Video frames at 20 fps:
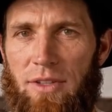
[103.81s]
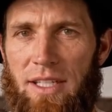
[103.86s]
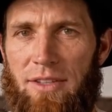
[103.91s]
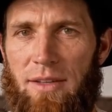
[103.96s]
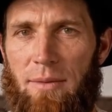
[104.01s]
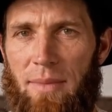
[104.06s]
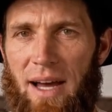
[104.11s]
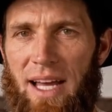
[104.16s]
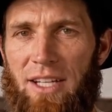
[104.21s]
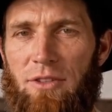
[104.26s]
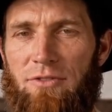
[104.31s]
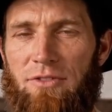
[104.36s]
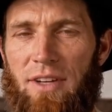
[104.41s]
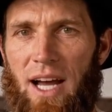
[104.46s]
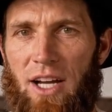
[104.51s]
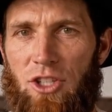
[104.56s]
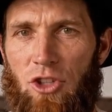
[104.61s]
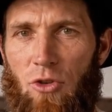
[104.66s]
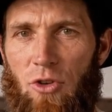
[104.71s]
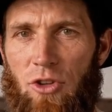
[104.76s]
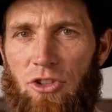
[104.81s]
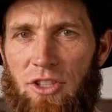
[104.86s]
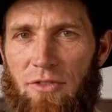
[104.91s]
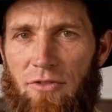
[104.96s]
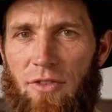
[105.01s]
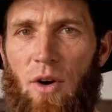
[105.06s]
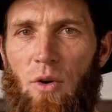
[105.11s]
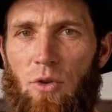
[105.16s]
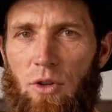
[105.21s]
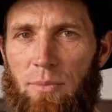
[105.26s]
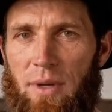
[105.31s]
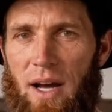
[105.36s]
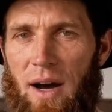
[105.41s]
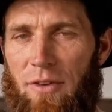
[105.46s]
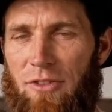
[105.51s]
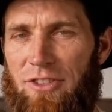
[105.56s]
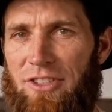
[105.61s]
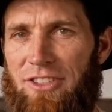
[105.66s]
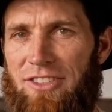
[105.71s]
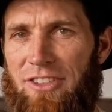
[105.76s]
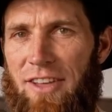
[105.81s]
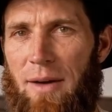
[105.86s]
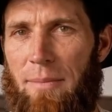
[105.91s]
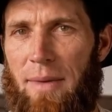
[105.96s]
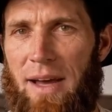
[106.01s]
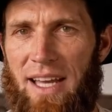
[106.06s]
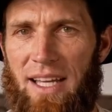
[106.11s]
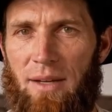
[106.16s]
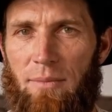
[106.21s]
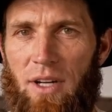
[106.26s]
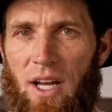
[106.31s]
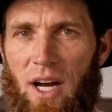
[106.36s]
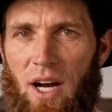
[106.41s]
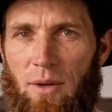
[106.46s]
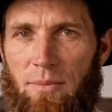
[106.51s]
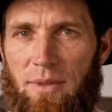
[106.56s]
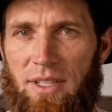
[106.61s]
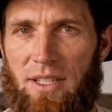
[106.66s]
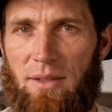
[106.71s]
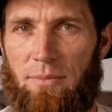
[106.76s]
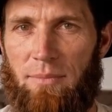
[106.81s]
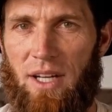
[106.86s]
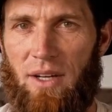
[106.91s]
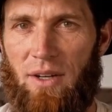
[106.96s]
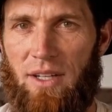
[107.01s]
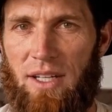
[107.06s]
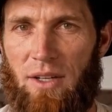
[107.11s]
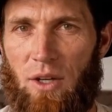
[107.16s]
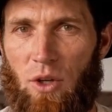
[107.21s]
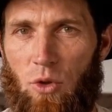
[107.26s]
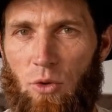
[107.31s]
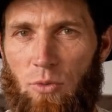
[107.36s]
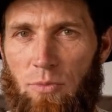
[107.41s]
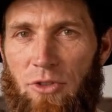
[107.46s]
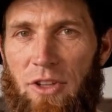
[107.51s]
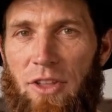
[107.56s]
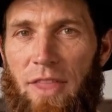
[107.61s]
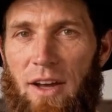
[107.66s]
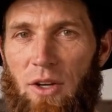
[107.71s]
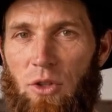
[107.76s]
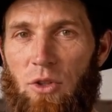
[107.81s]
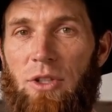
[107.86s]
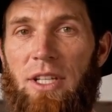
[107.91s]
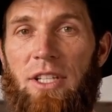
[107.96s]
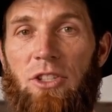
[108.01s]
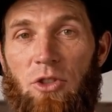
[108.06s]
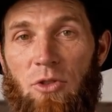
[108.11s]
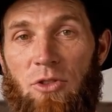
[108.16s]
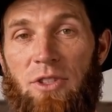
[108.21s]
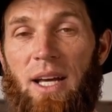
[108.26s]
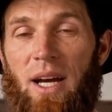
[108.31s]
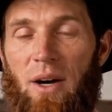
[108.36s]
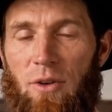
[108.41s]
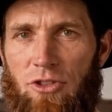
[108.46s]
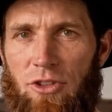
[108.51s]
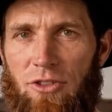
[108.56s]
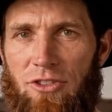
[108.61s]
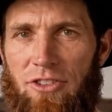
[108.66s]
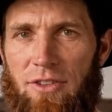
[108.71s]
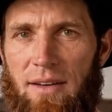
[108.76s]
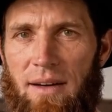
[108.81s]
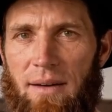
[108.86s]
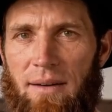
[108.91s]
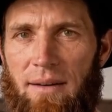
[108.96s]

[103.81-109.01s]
that the manufacturers have known about since they became common in American homes in the early 2000s,